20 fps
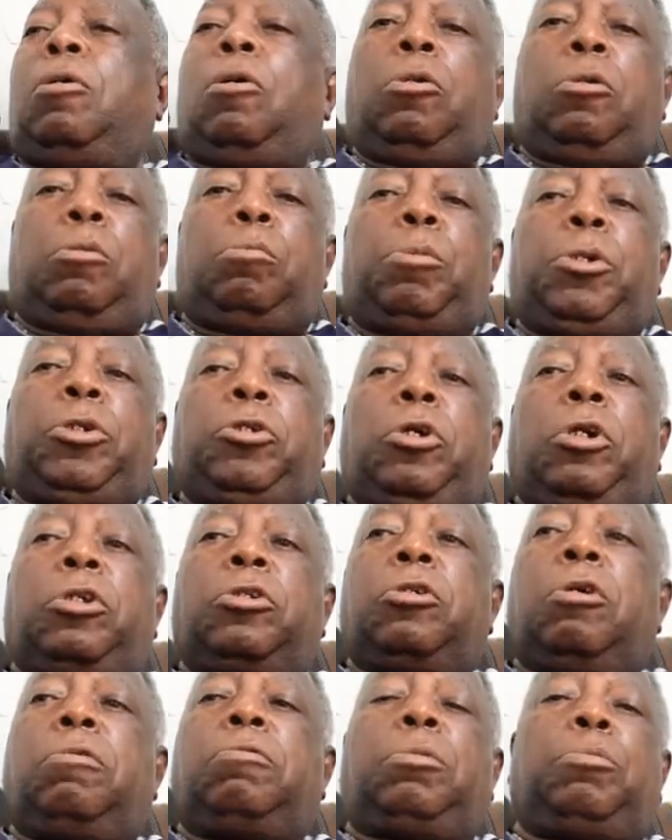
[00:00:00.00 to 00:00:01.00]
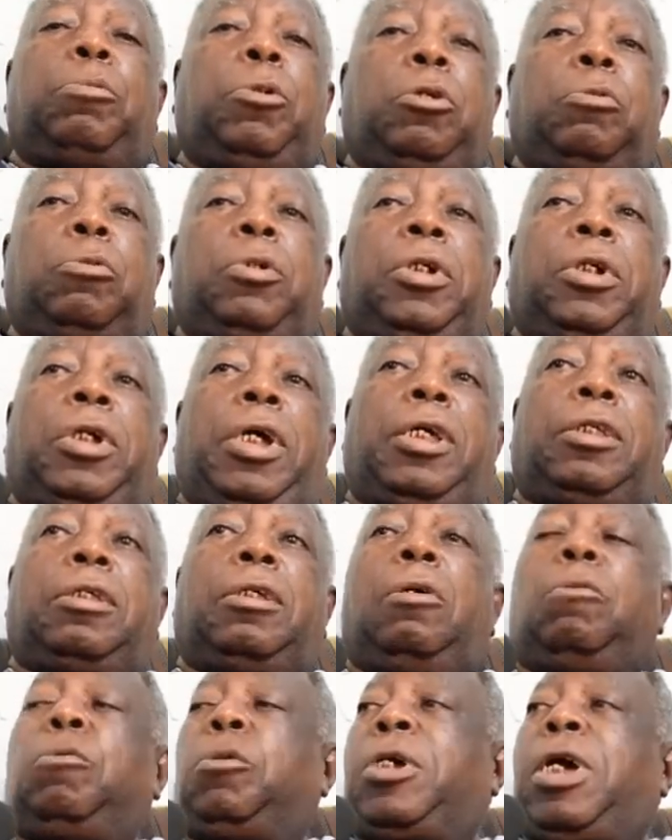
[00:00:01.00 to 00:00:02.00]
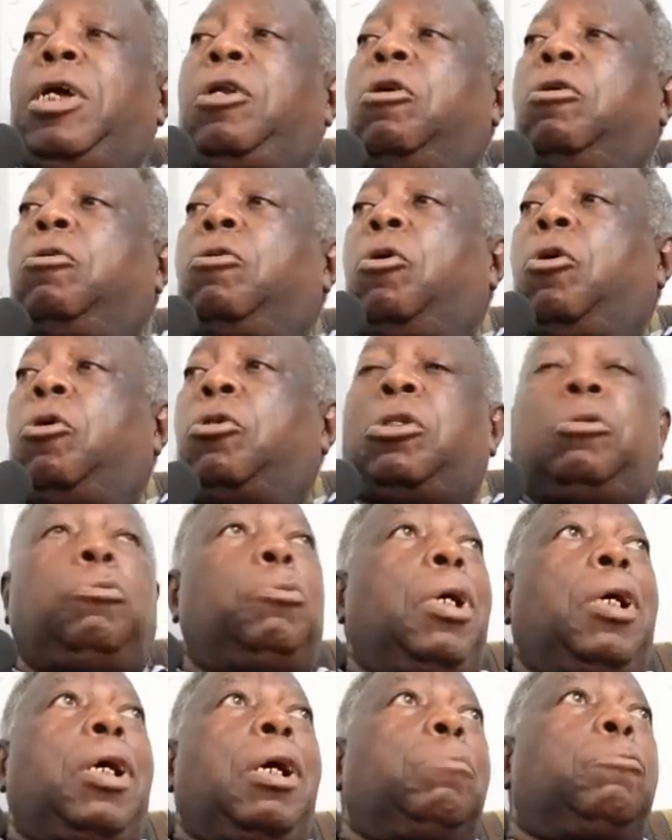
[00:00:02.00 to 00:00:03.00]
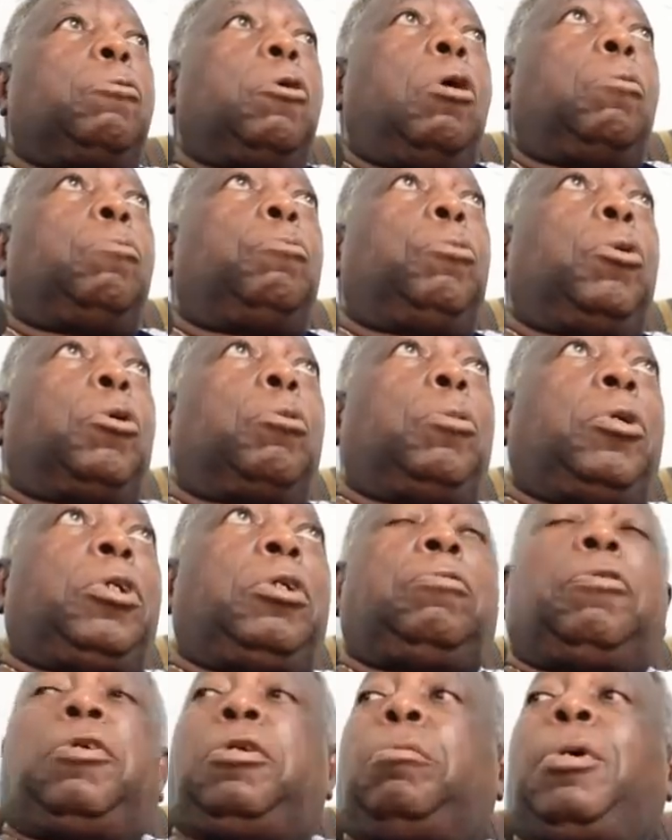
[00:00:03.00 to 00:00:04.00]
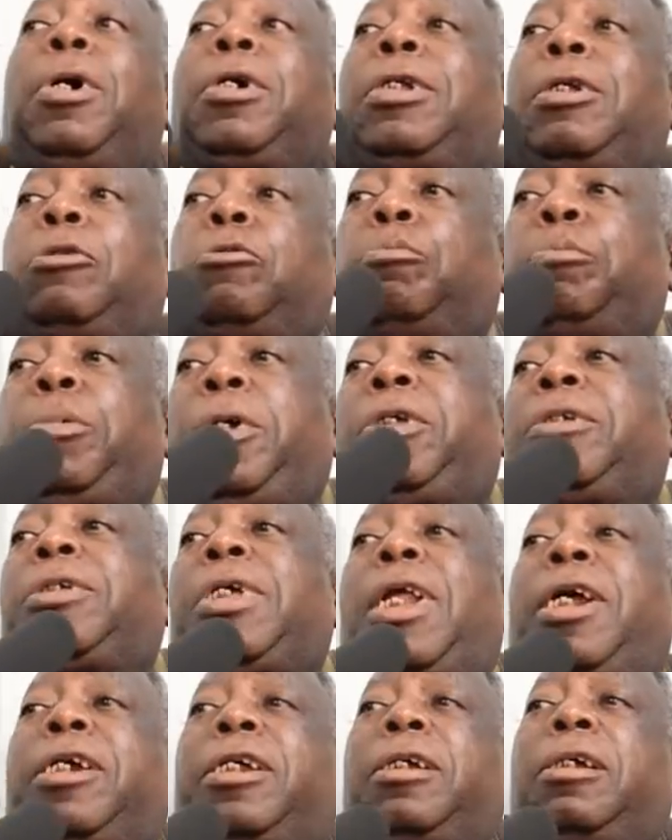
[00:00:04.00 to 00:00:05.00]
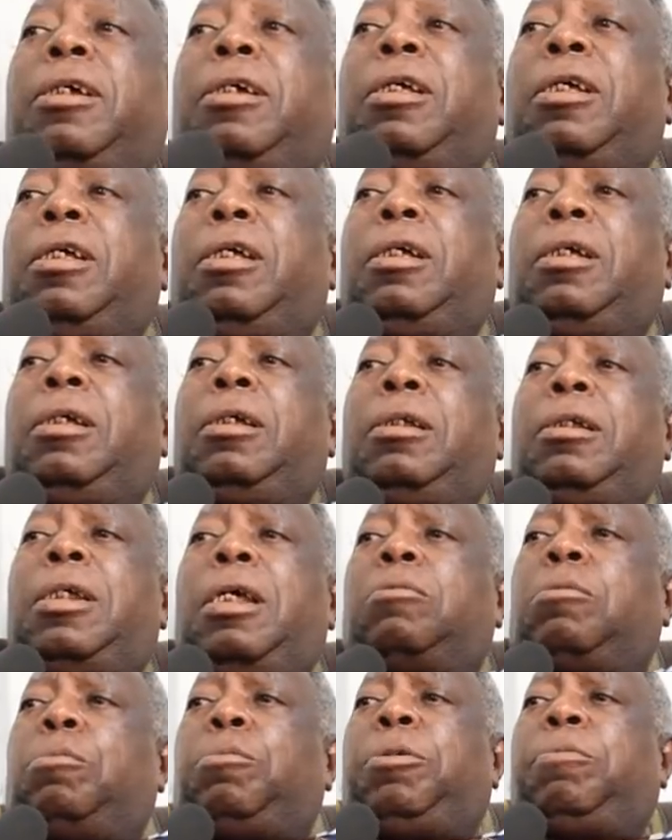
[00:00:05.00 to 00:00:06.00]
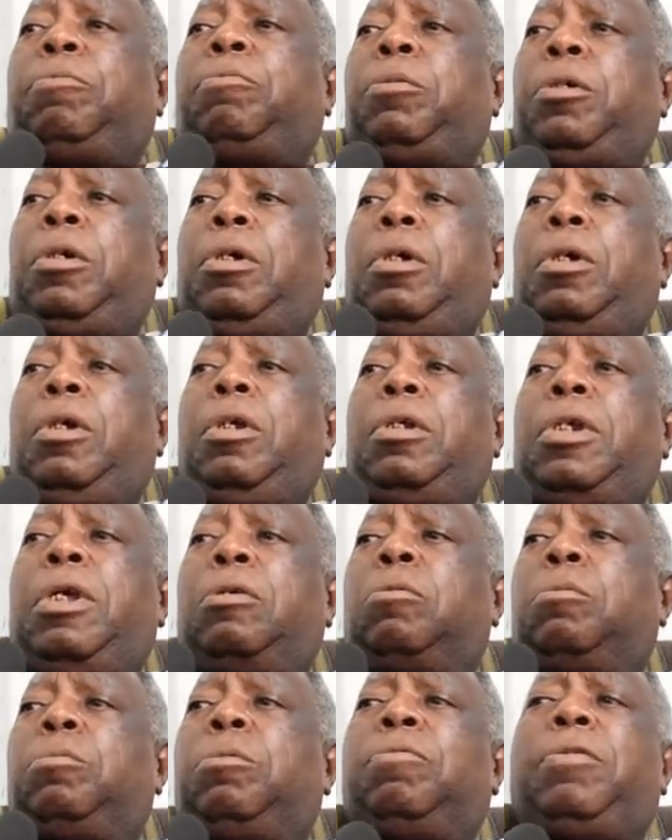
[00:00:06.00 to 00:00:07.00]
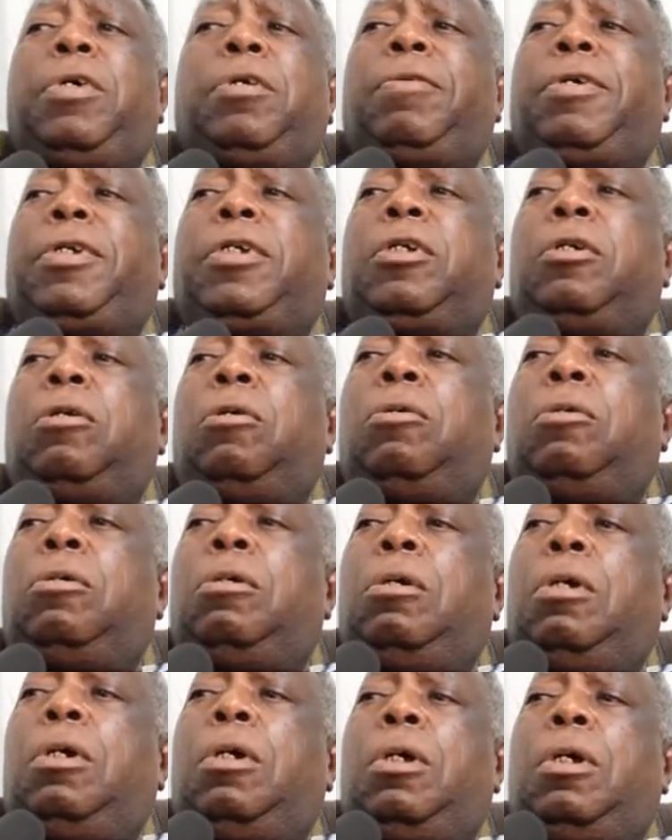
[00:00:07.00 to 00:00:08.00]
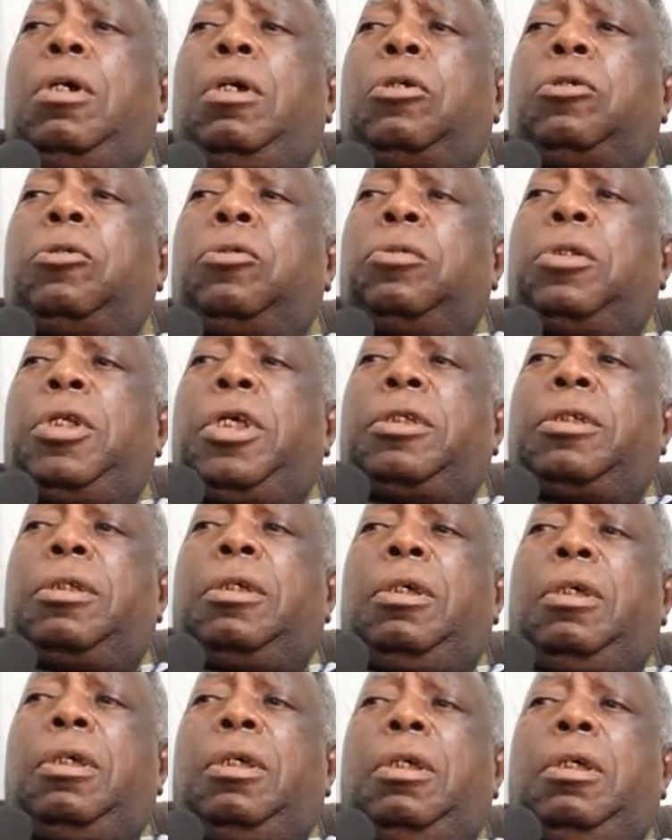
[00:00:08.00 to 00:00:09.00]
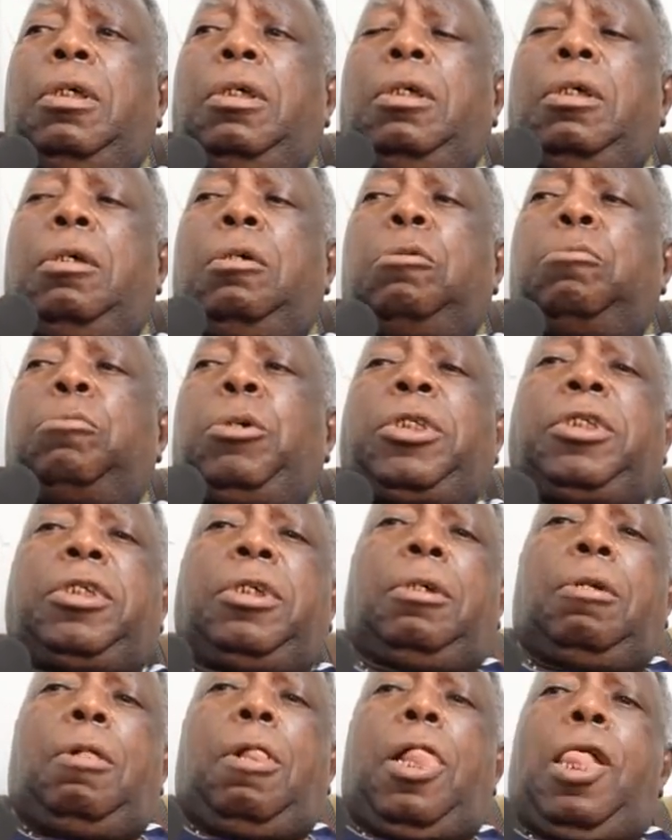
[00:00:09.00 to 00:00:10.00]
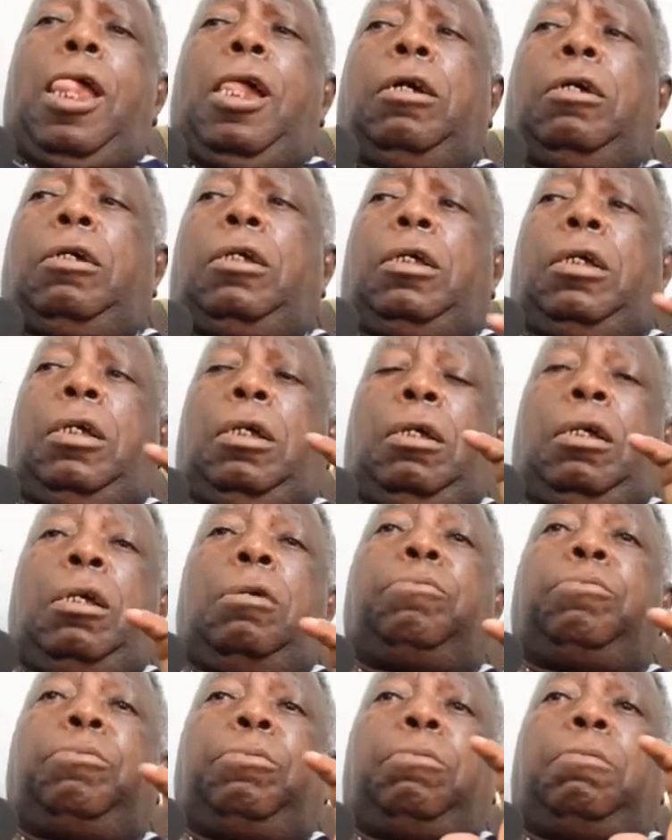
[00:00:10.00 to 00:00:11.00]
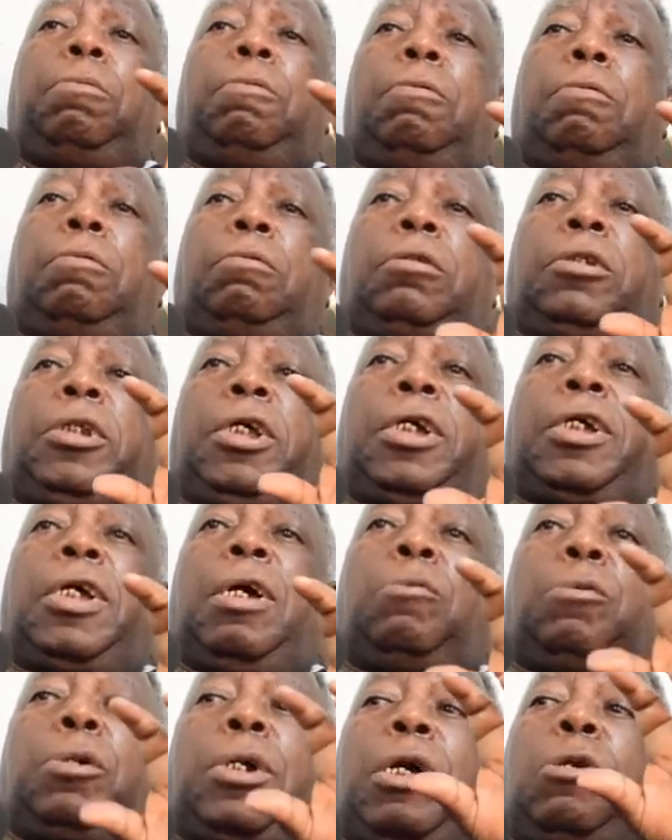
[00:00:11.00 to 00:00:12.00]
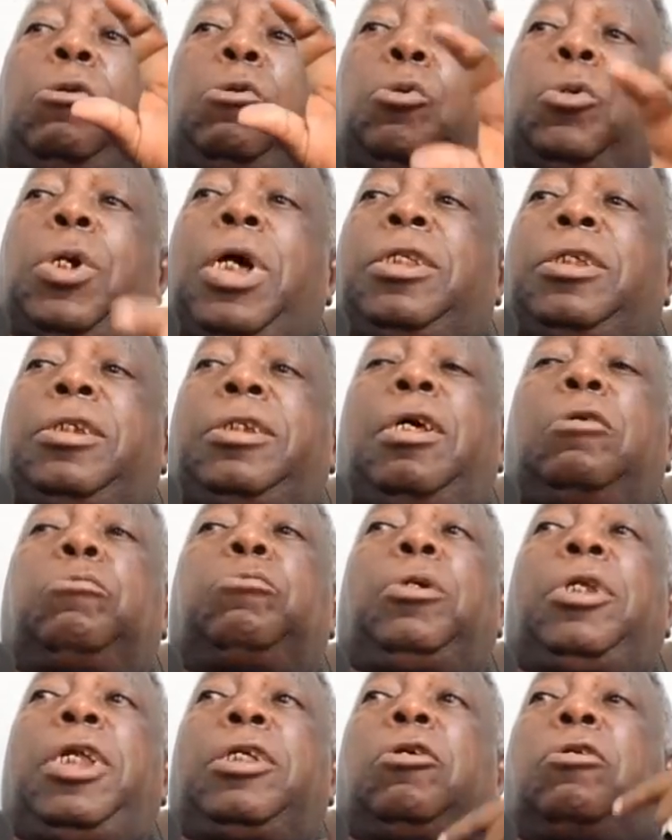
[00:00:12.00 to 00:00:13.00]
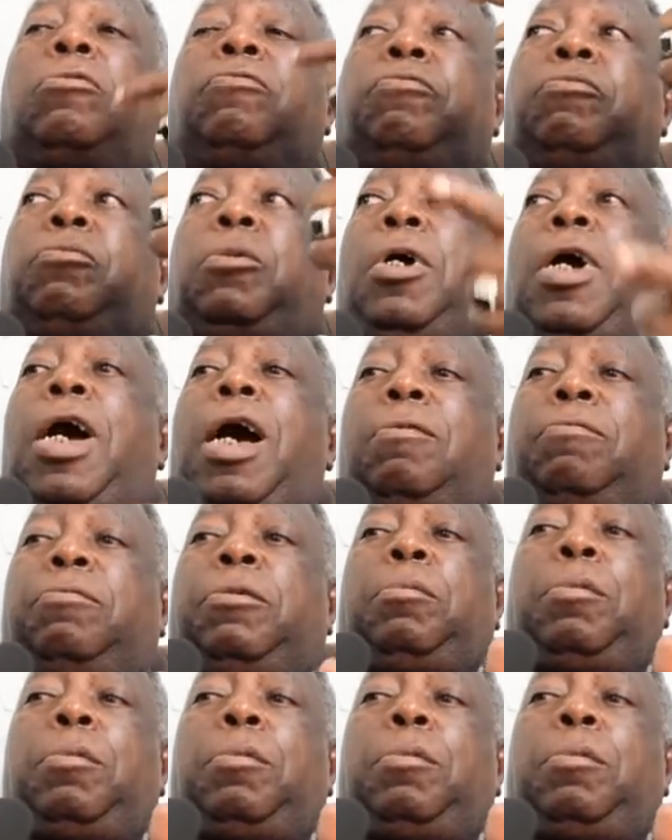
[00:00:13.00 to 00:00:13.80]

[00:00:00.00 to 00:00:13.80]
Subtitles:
The majority of the money we get, we cannot continue. I can't go and borrow money with the market to pay salary. That will be very, very useless. But if we can look at it that way, let us have a